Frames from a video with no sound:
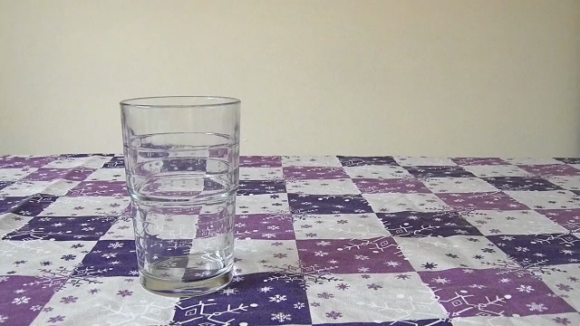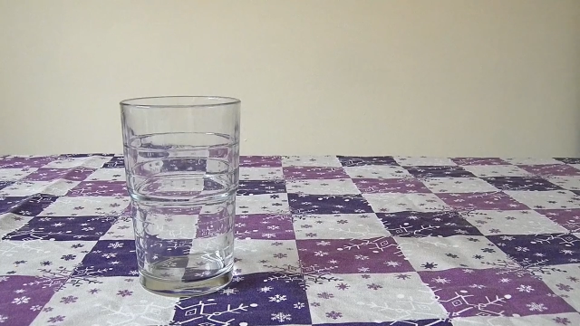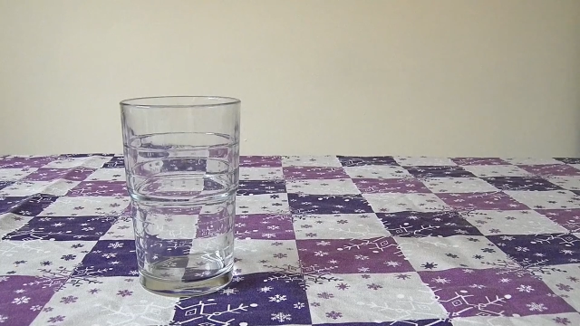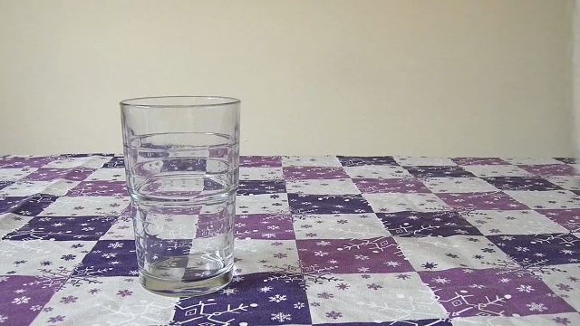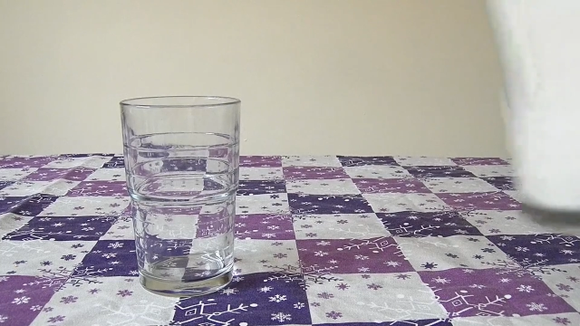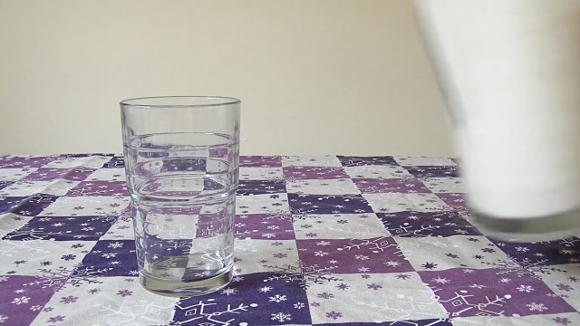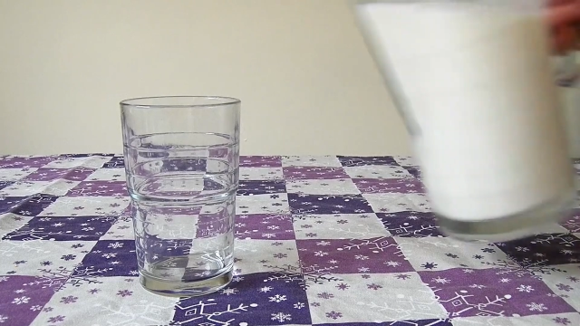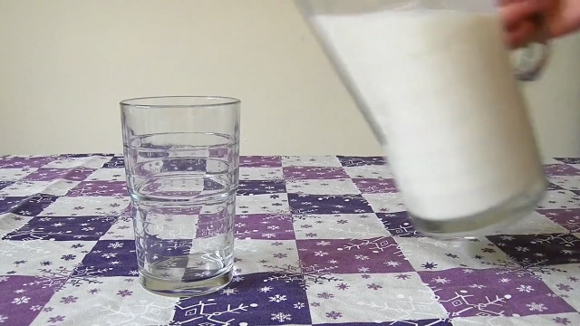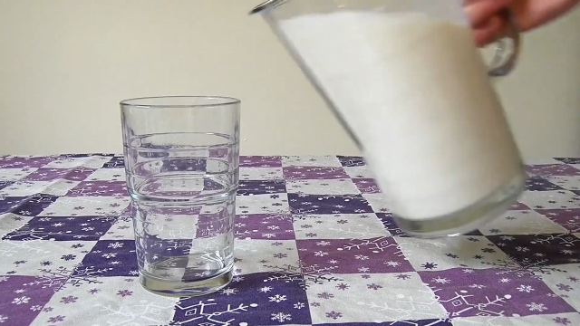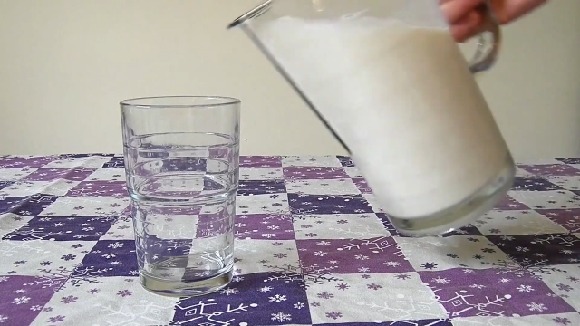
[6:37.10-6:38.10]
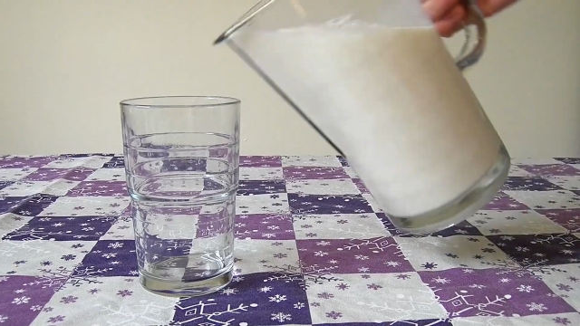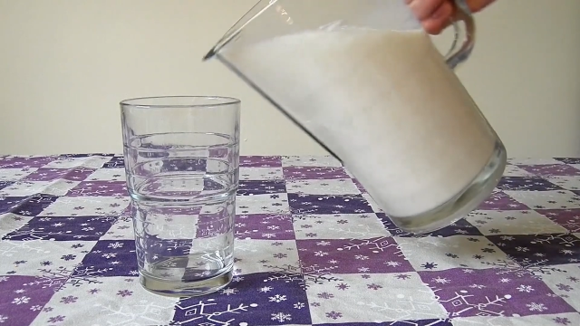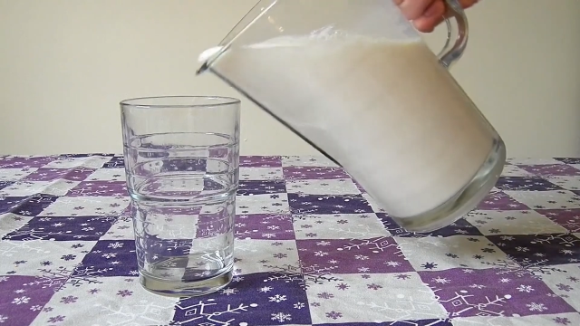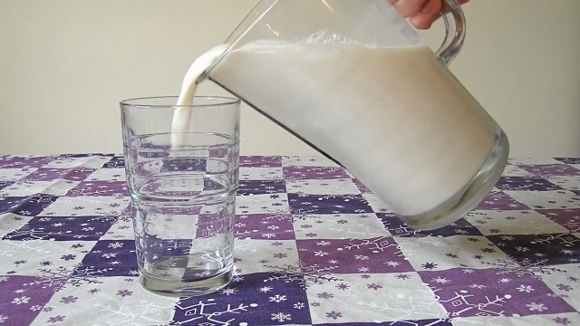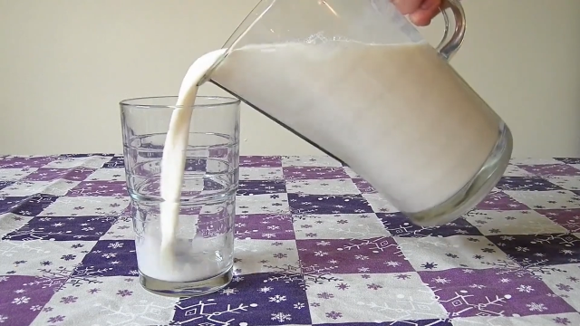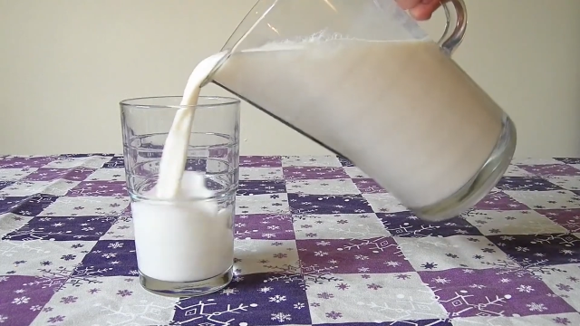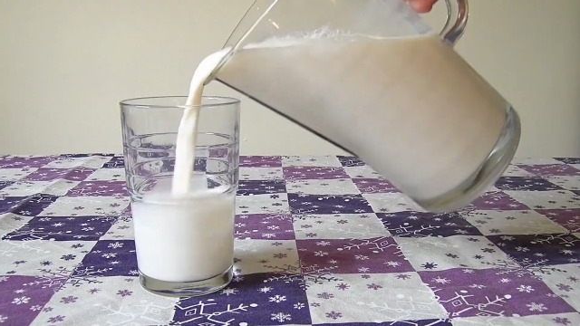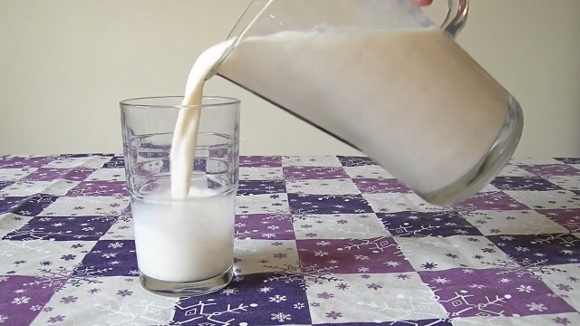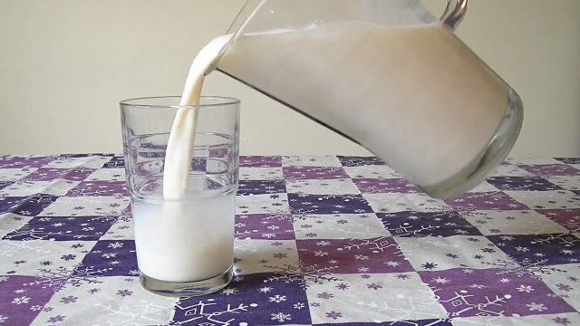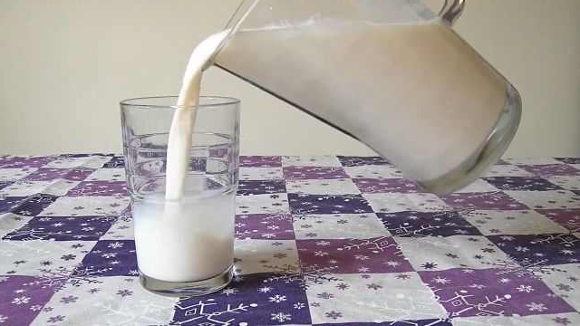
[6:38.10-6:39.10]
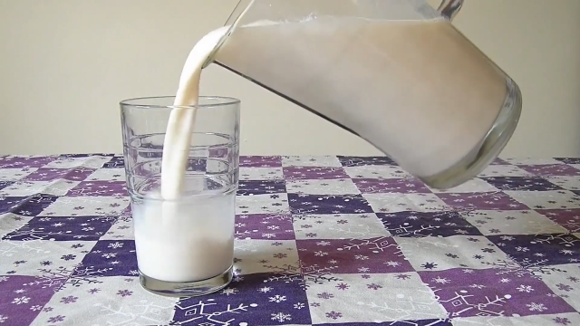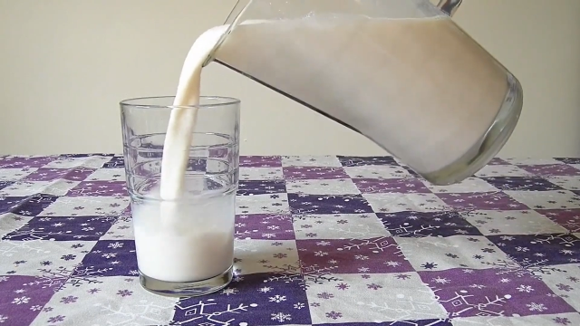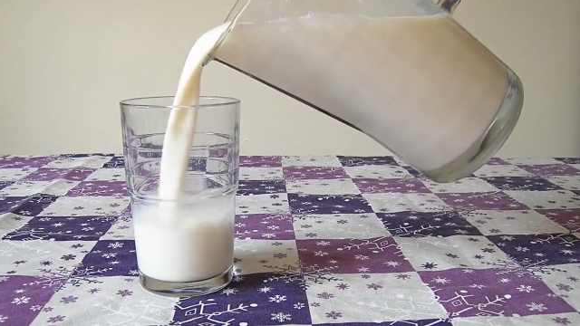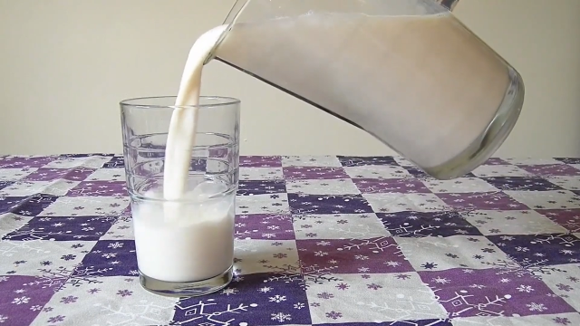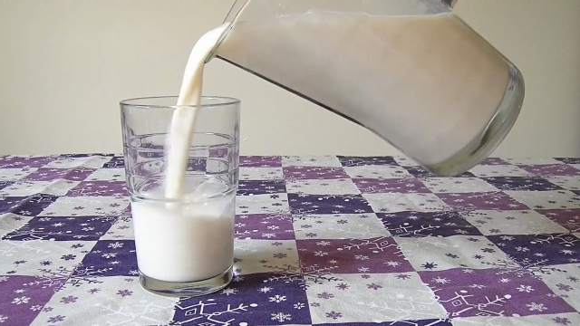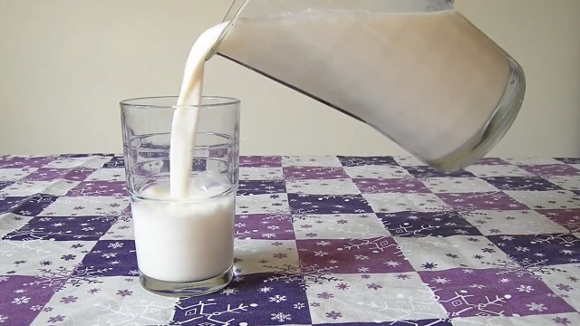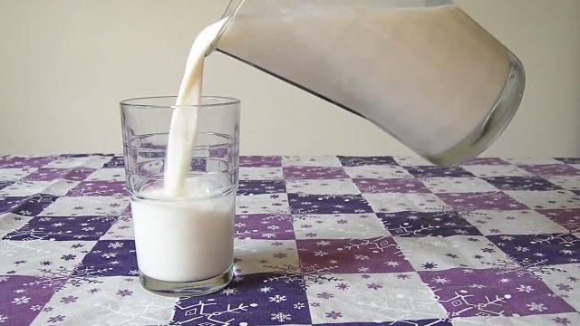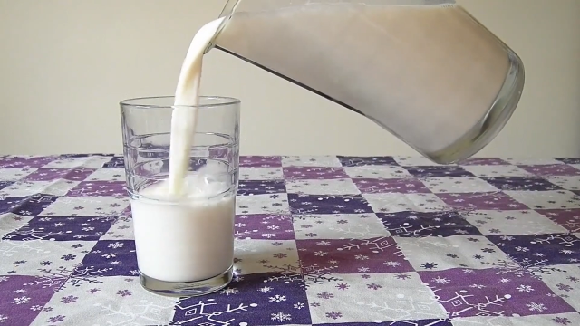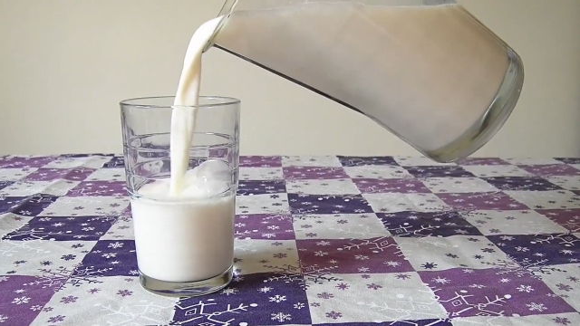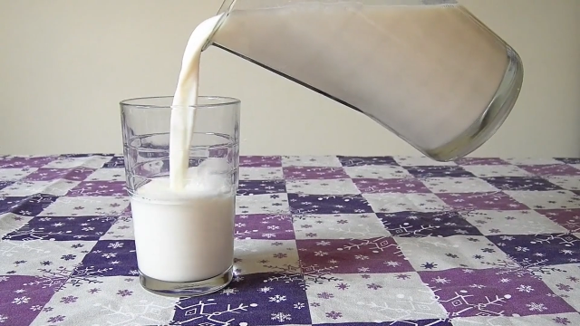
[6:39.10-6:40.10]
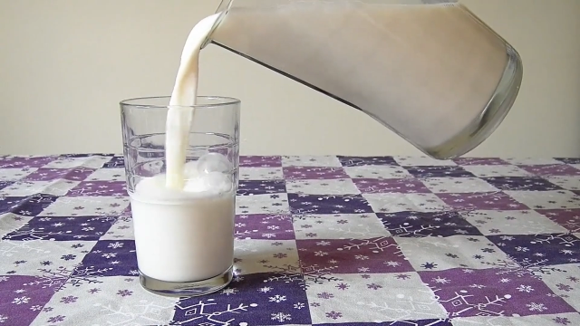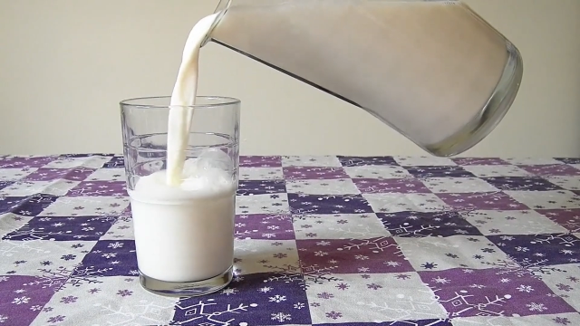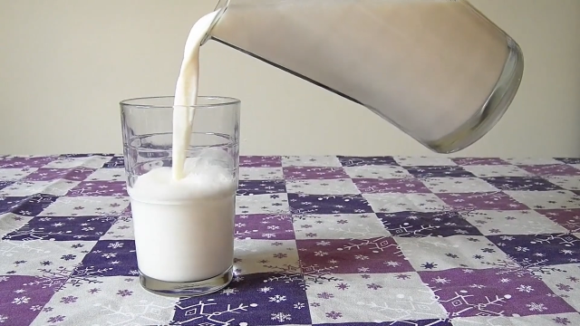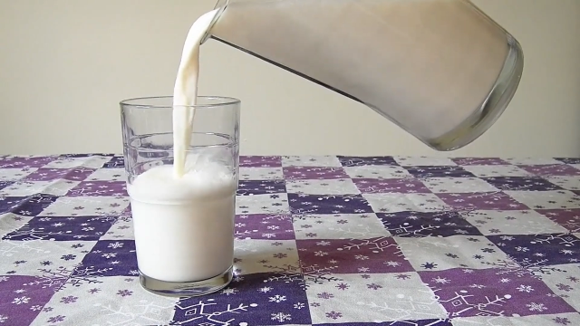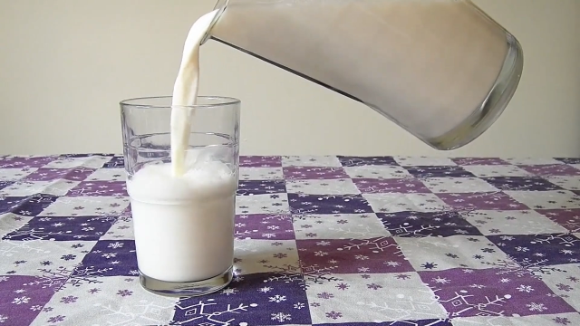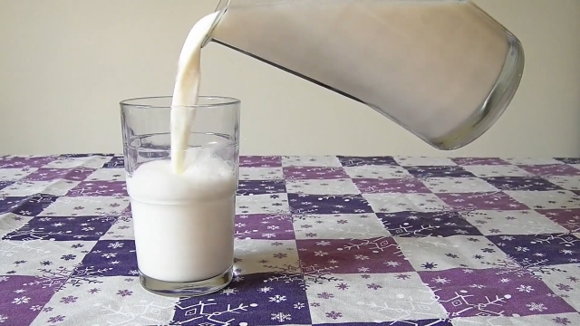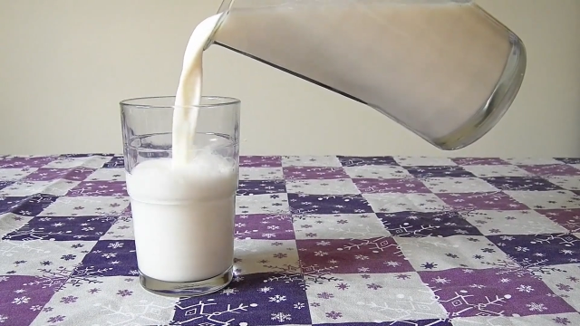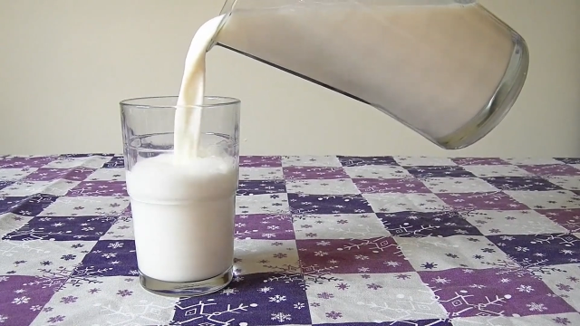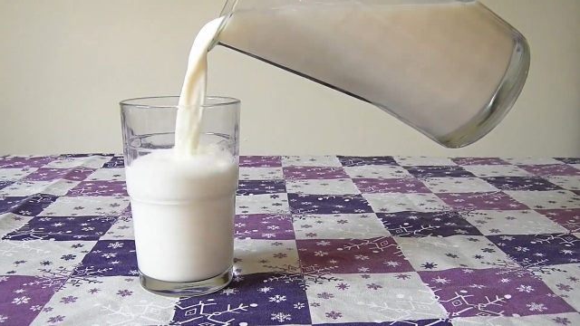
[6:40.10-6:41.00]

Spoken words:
(no speaker visible)